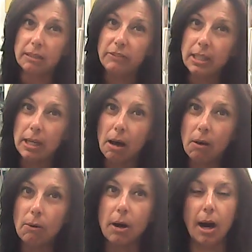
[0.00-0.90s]
the
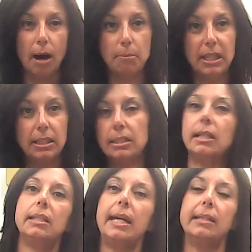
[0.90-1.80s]
video because it's
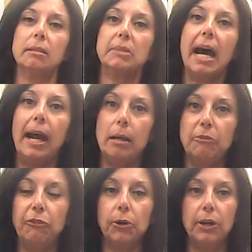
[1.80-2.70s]
going to take some
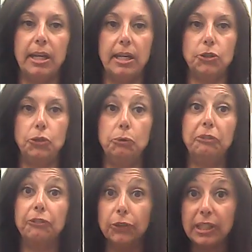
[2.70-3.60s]
time for it to
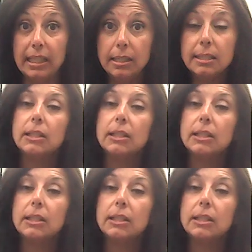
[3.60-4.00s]
freeze,